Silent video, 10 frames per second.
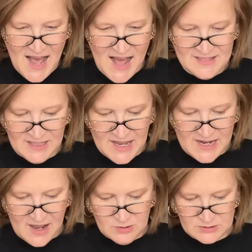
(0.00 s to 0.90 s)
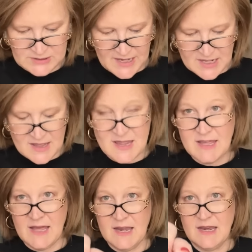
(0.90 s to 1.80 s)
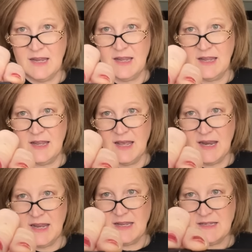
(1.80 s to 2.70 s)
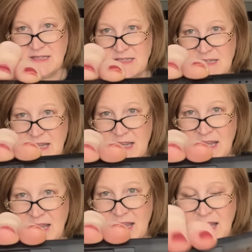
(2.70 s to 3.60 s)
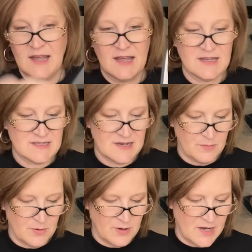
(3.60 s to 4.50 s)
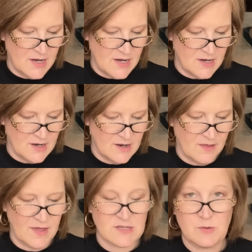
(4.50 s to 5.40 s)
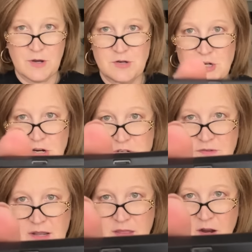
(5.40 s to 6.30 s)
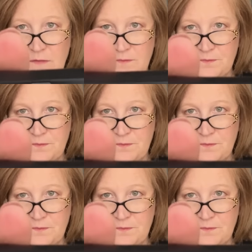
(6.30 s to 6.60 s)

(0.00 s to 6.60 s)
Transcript: I like how like thin it is. Isn't that pretty? That's where you charge it right there.